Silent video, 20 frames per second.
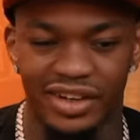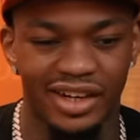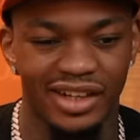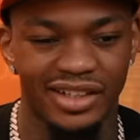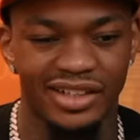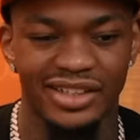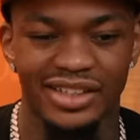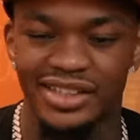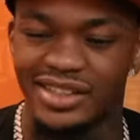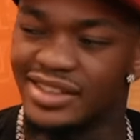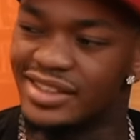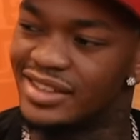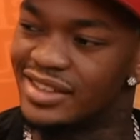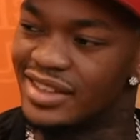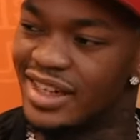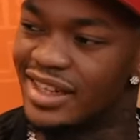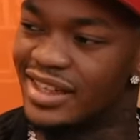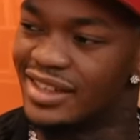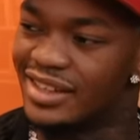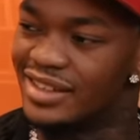Fuck,
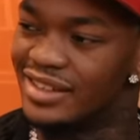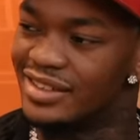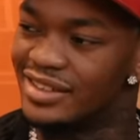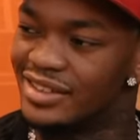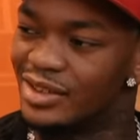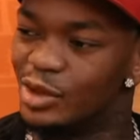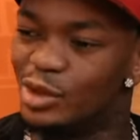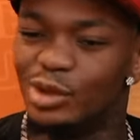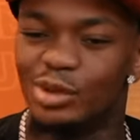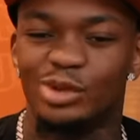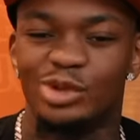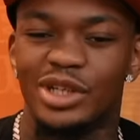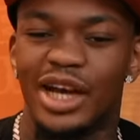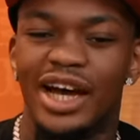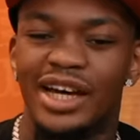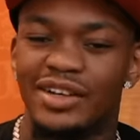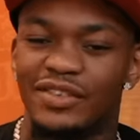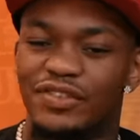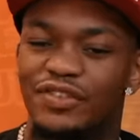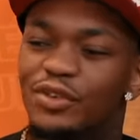nigga. Like, who you
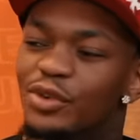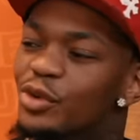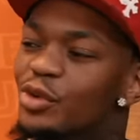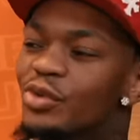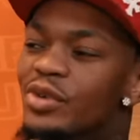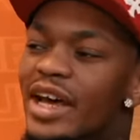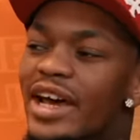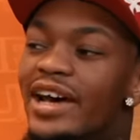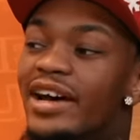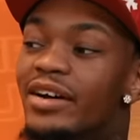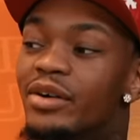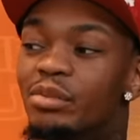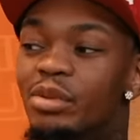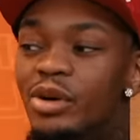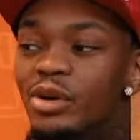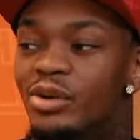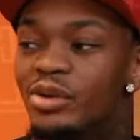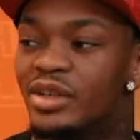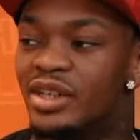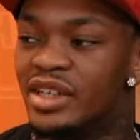trying to fool now,
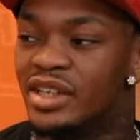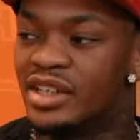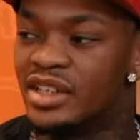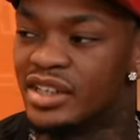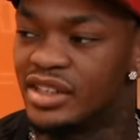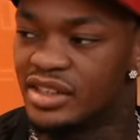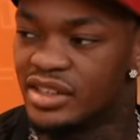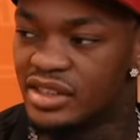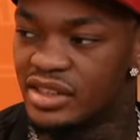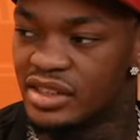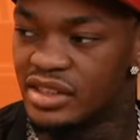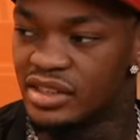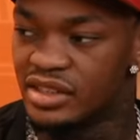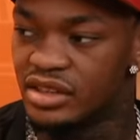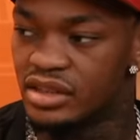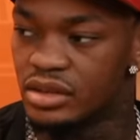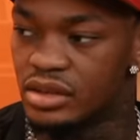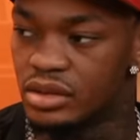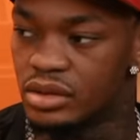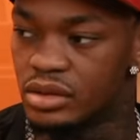yeah. bro?
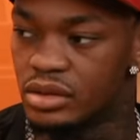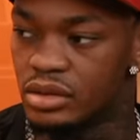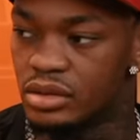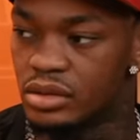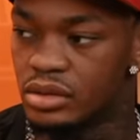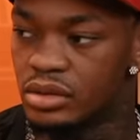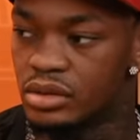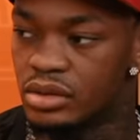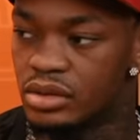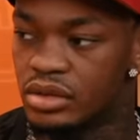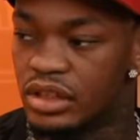So, like,